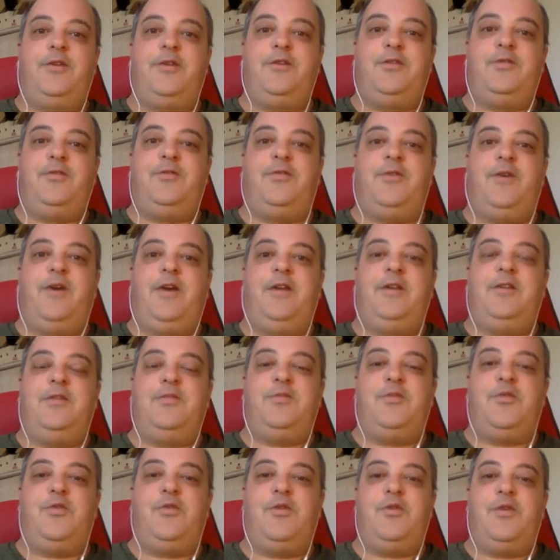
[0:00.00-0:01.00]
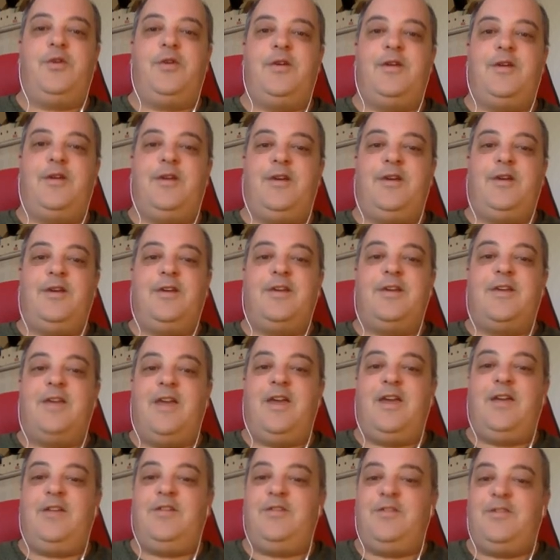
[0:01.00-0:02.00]
you'll find it more uh,
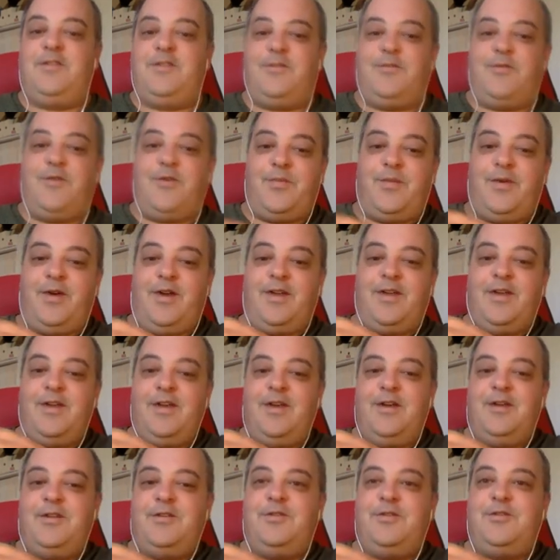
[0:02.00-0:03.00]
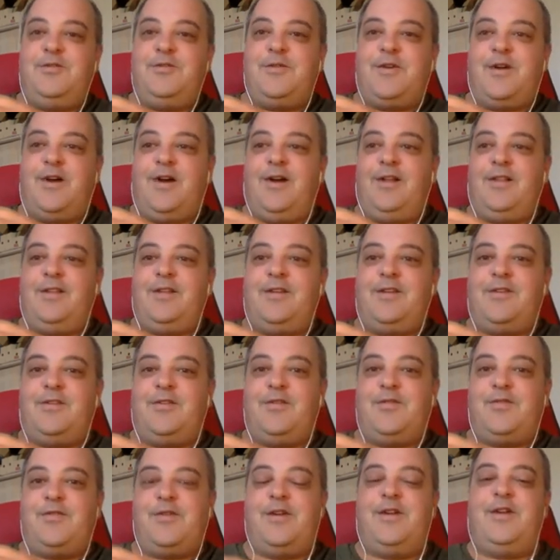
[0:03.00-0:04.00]
engaging than what my two colleagues
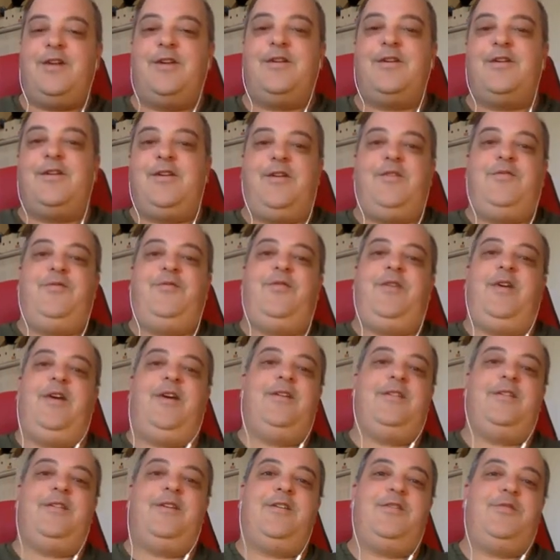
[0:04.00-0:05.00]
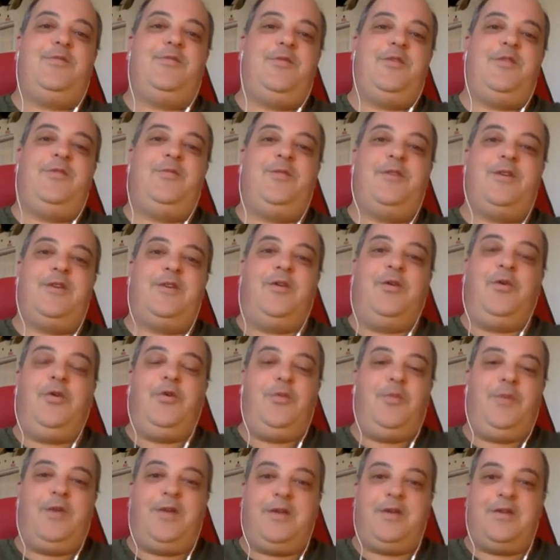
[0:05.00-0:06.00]
over here have found as we've been
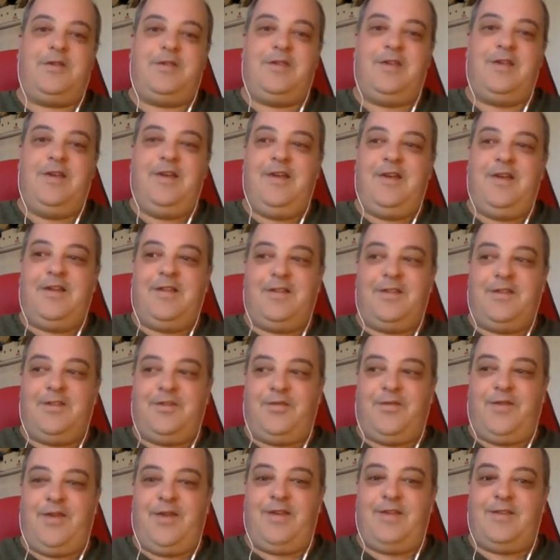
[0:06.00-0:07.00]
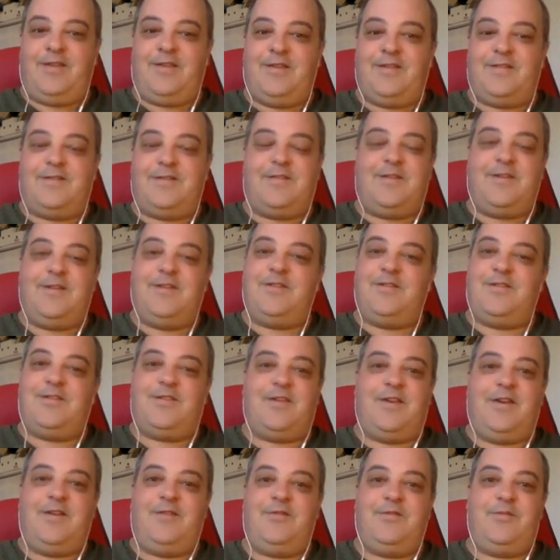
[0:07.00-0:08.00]
going because let's face it, they just
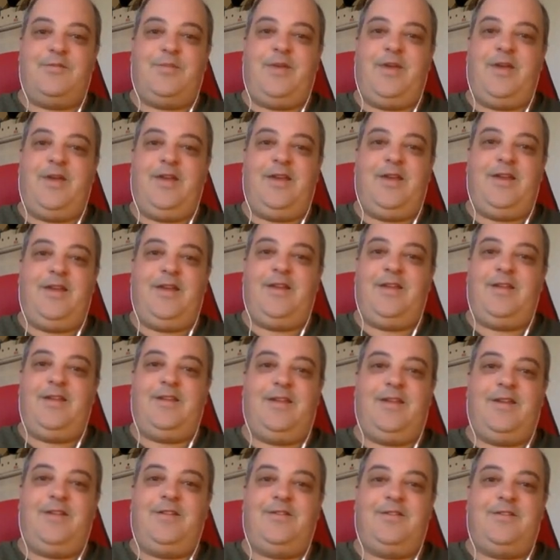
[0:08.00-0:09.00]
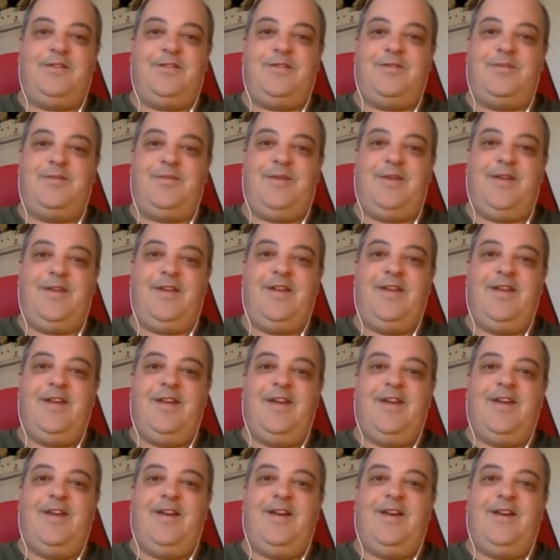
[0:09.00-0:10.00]
haven't paid any attention to me
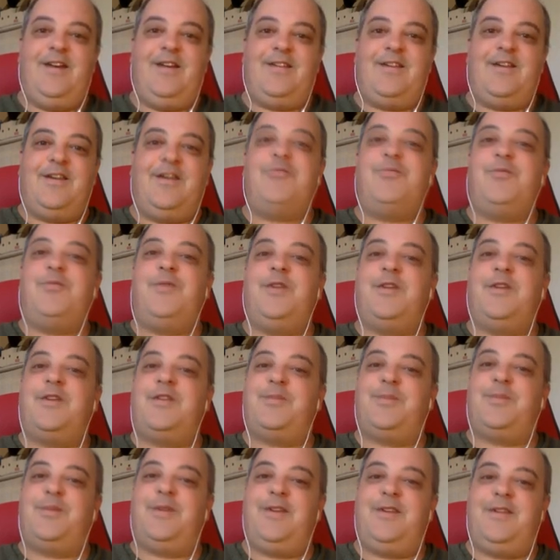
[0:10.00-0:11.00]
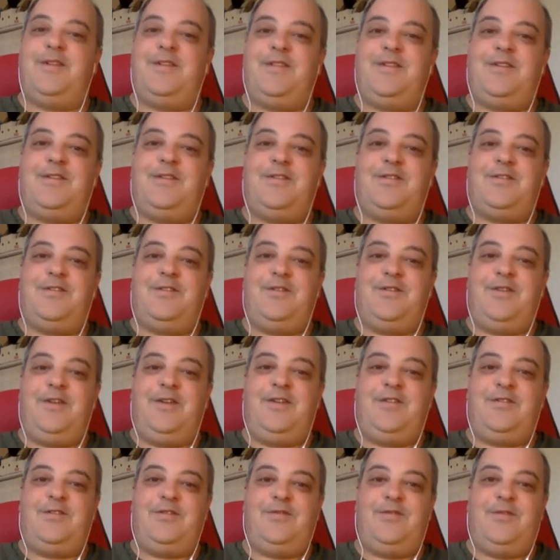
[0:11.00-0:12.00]
as I've been explaining this to
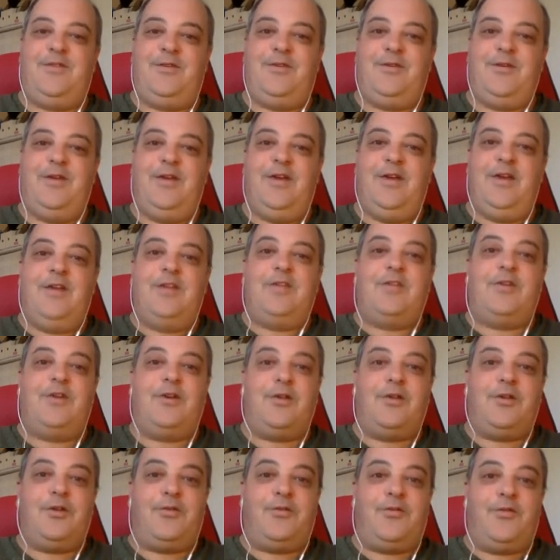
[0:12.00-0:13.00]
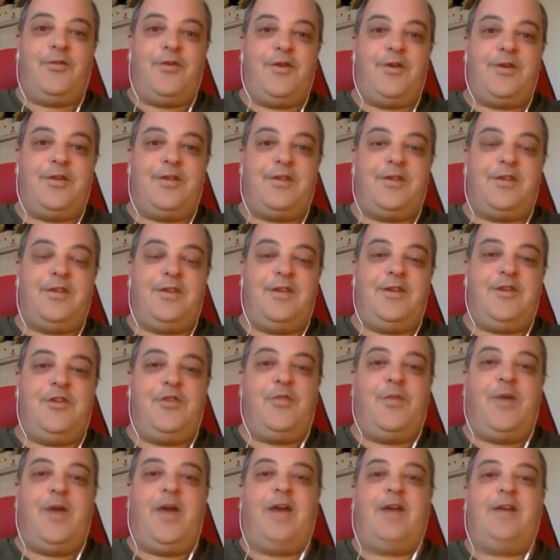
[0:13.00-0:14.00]
each of you. So I look forward to seeing you
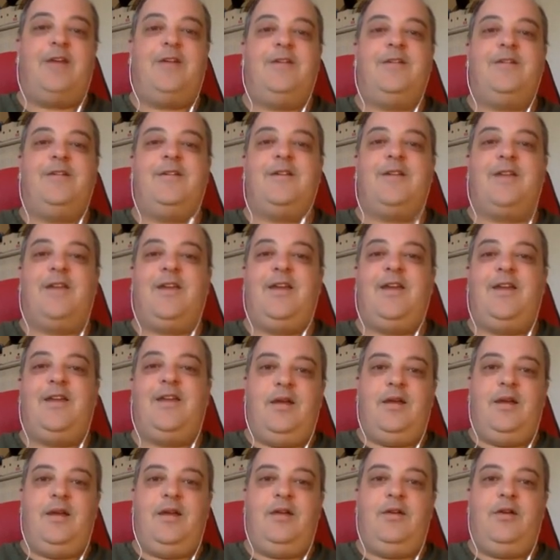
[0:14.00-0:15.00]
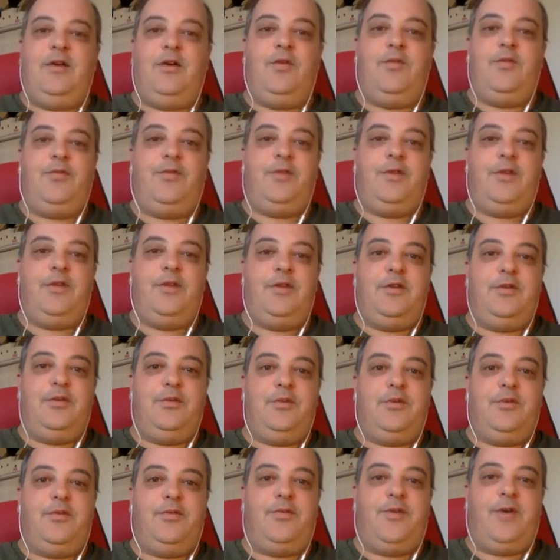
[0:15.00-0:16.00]
back here again, and hopefully you
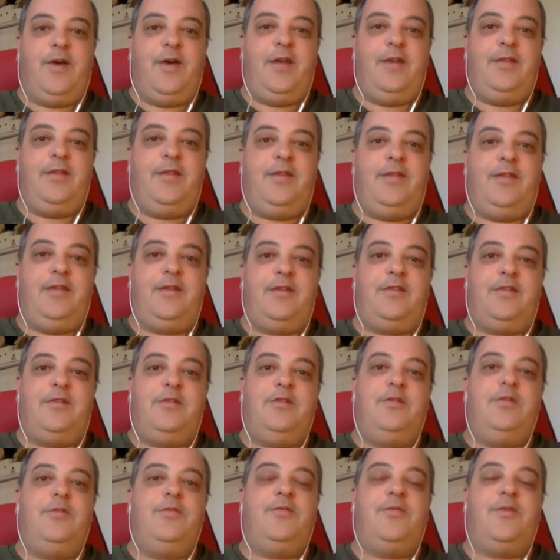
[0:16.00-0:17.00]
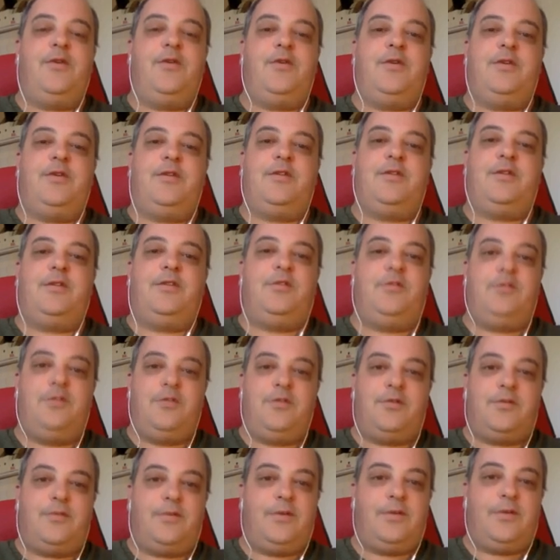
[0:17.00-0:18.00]
will find this new focus as
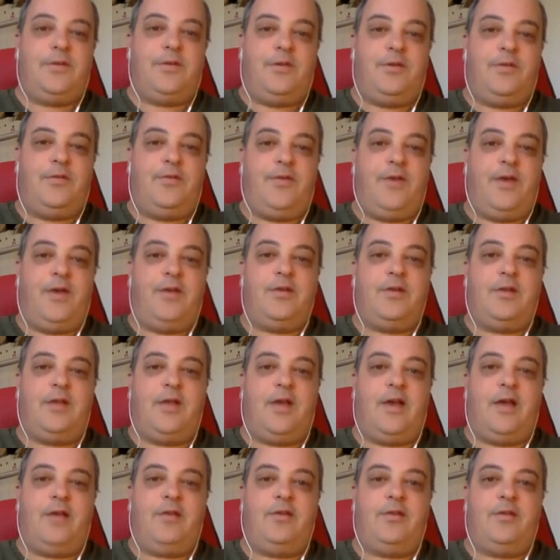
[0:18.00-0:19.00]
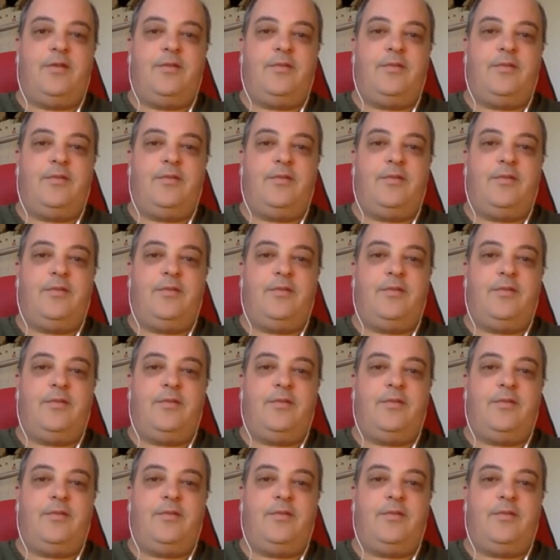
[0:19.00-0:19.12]
useful as you found the last.